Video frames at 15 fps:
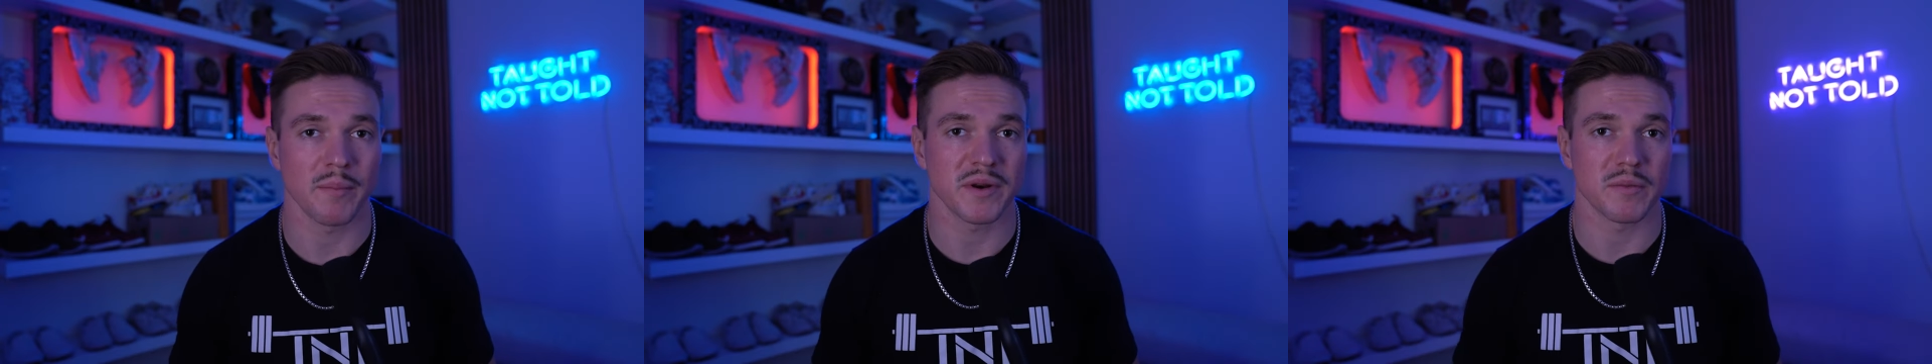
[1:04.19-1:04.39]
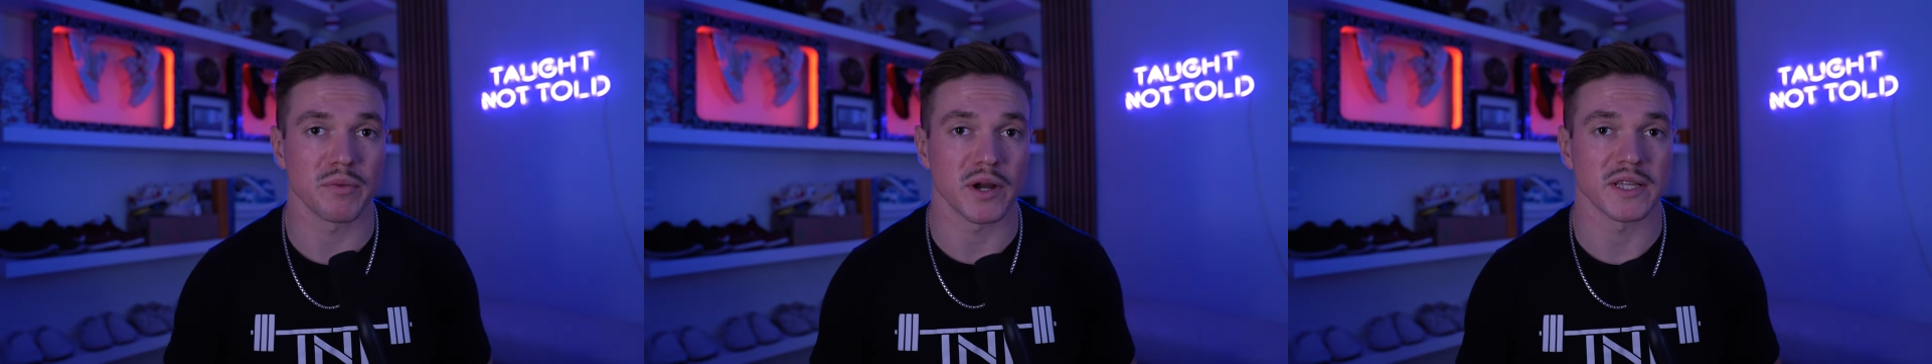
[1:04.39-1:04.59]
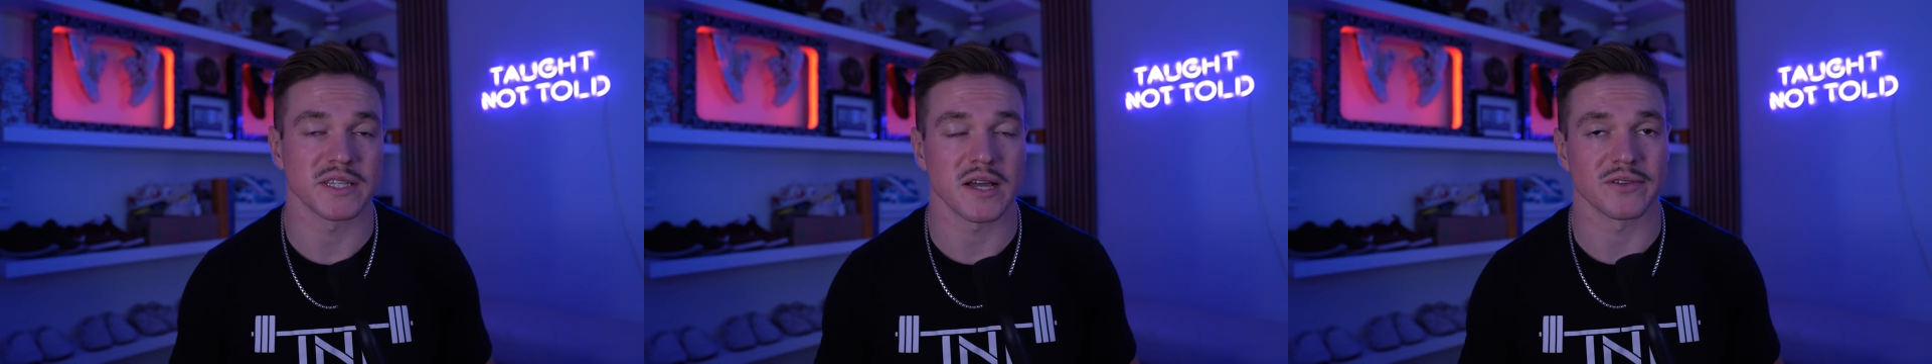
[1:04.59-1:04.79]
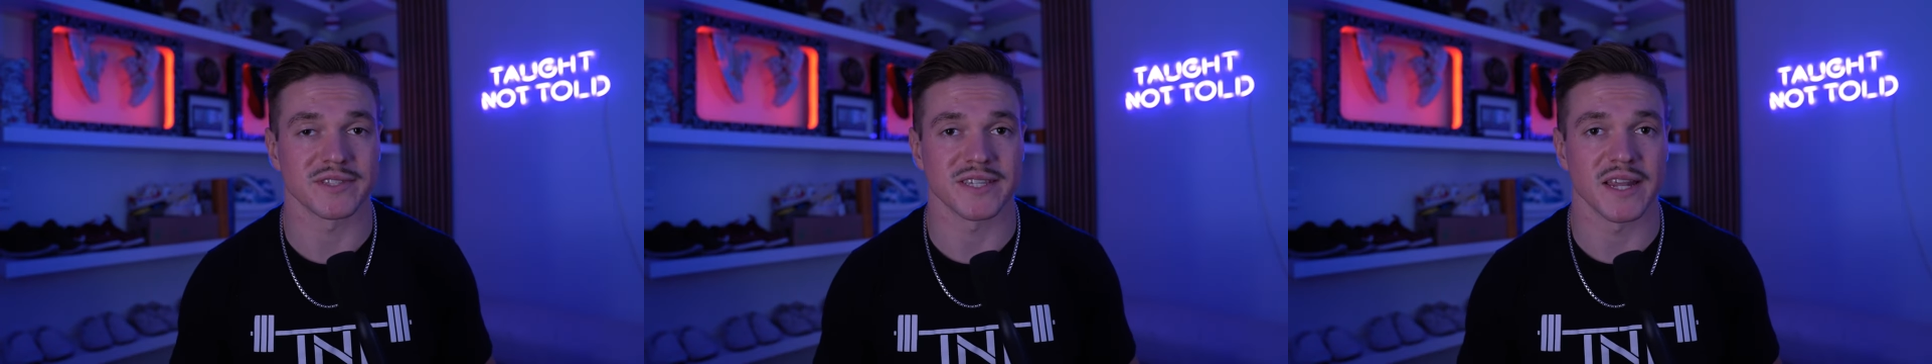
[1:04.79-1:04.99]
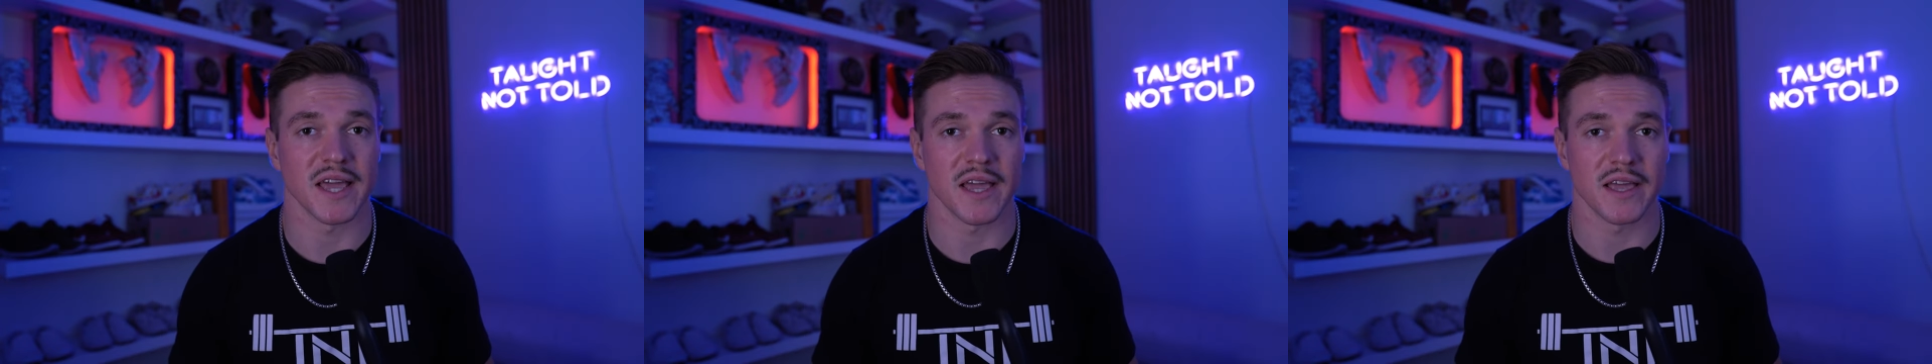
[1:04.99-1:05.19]
going to break down
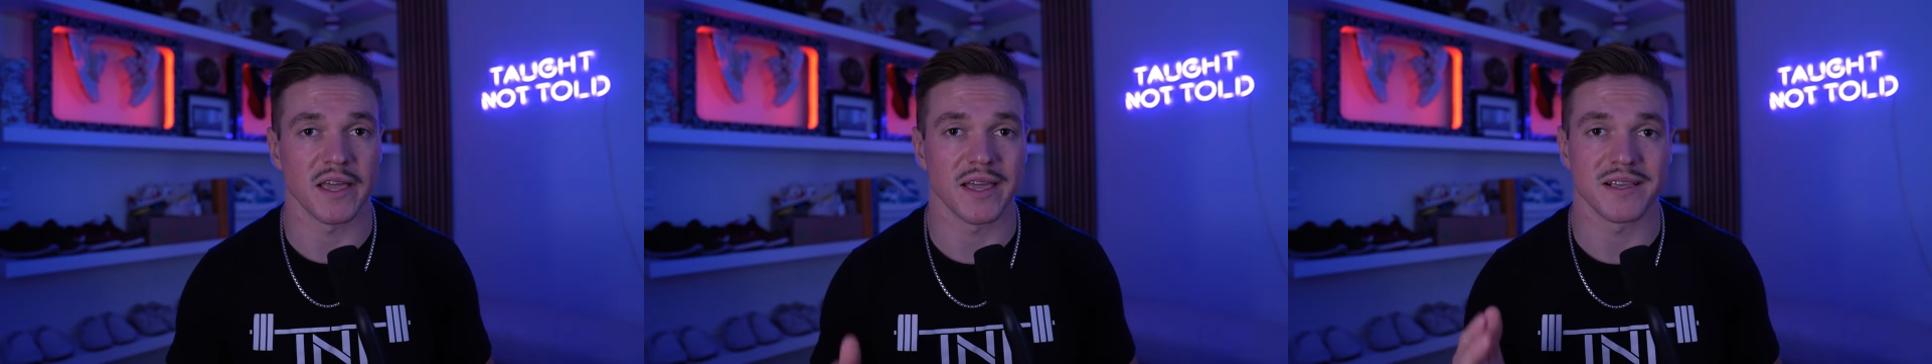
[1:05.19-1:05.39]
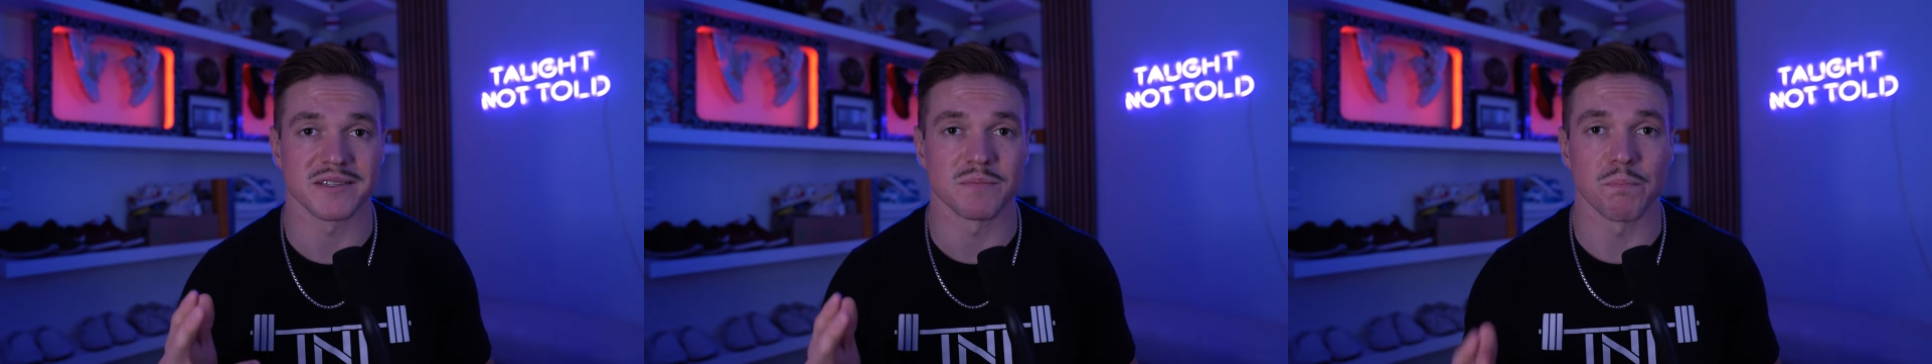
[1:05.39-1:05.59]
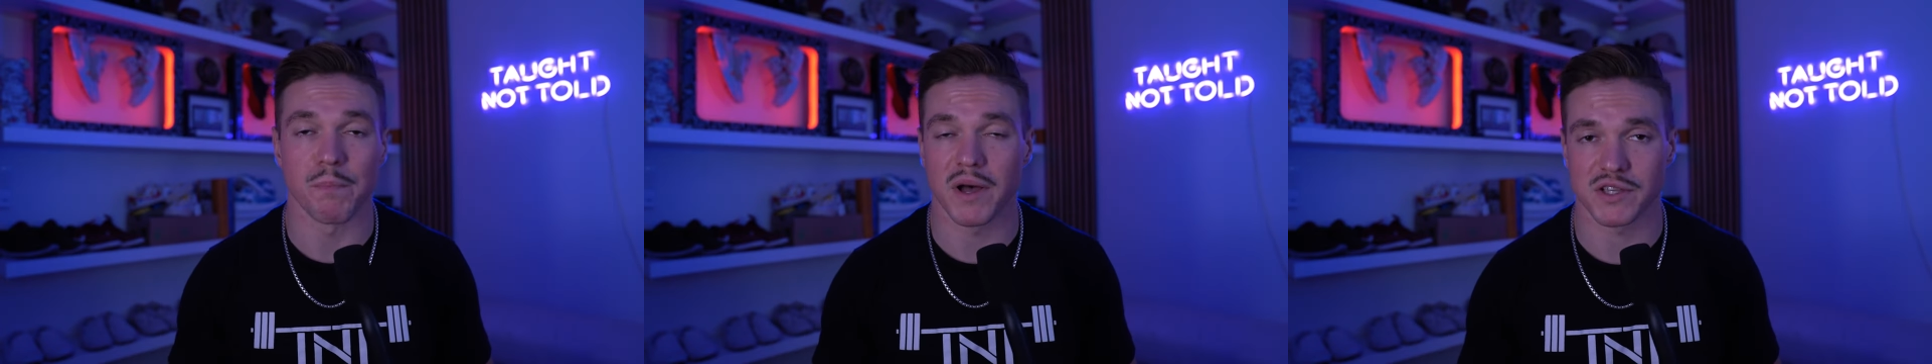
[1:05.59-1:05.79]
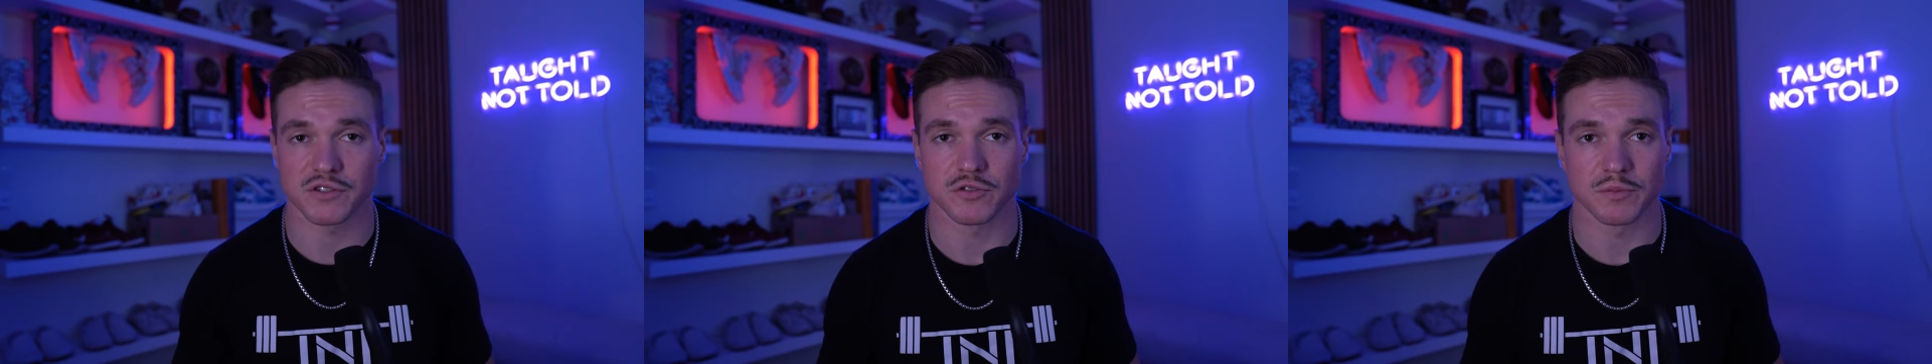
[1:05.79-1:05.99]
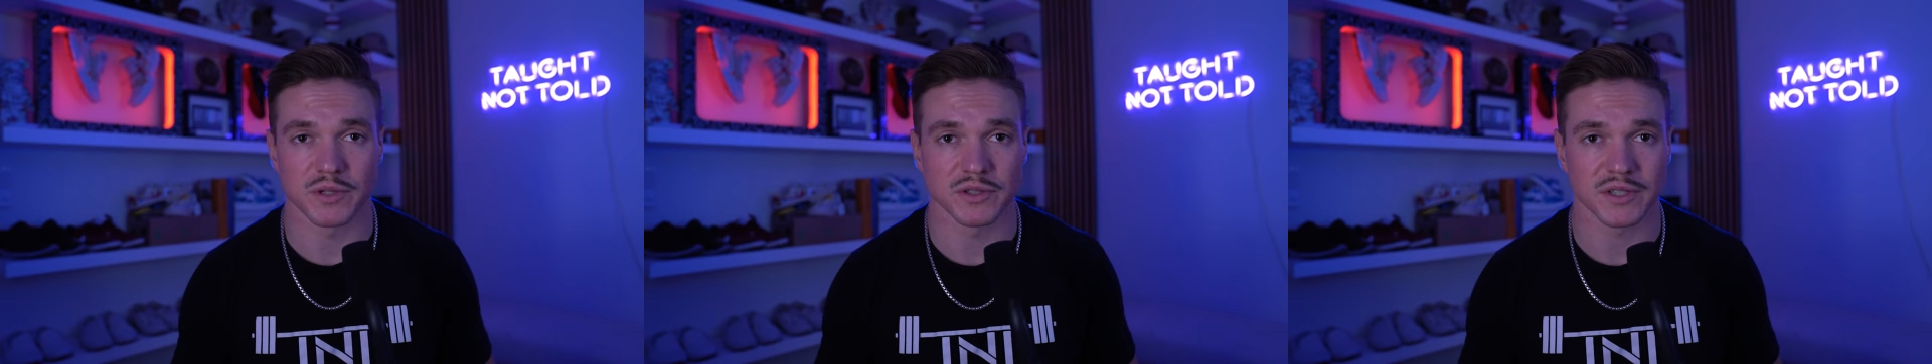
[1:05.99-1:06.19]
today is
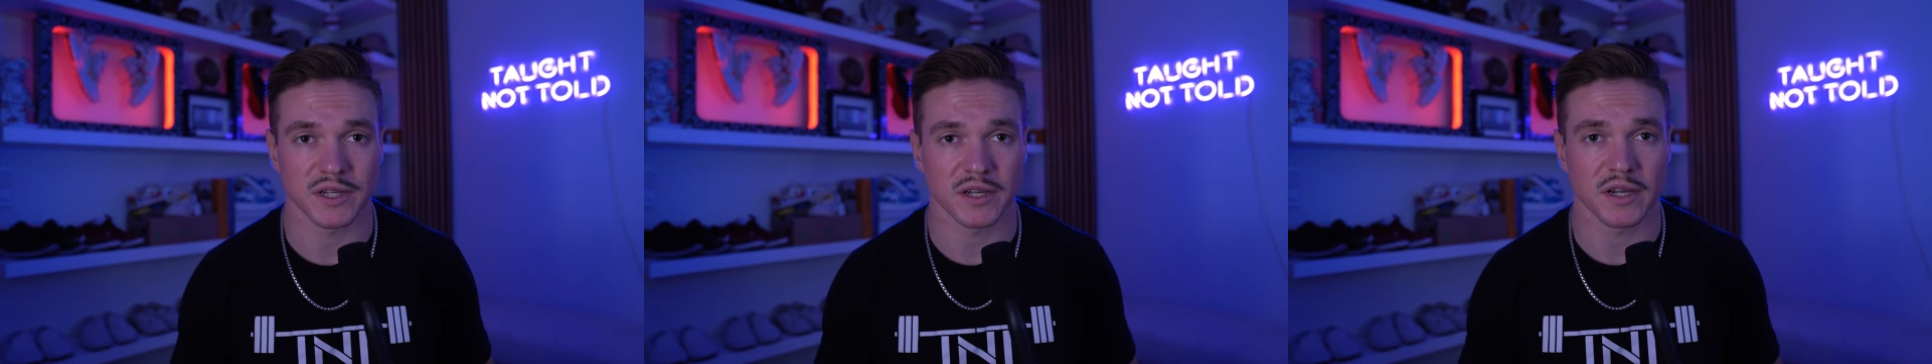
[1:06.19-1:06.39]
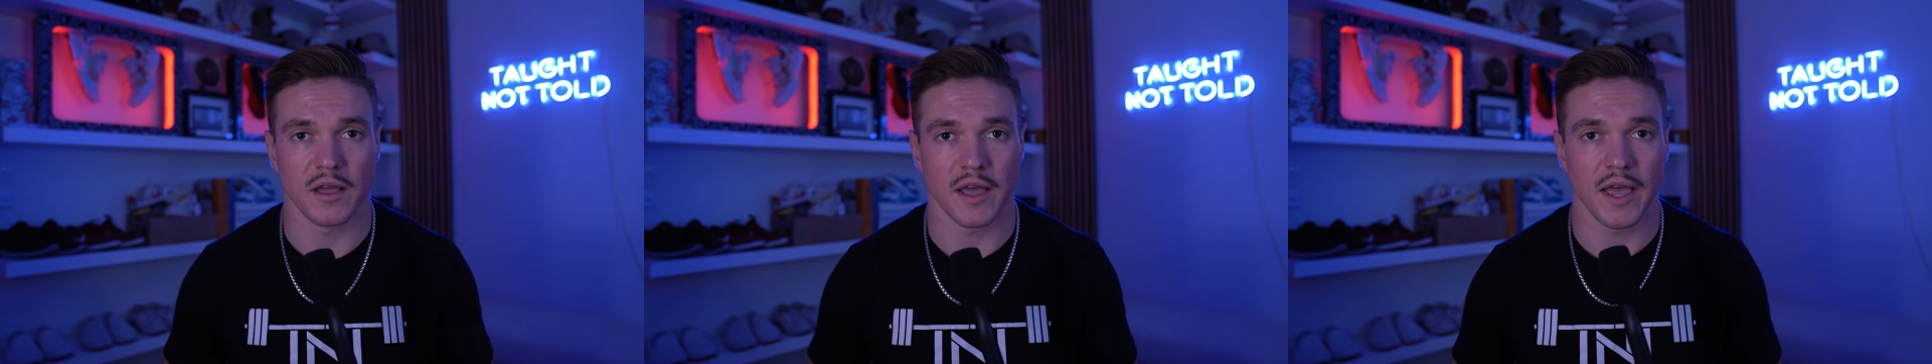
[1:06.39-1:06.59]
muscle building.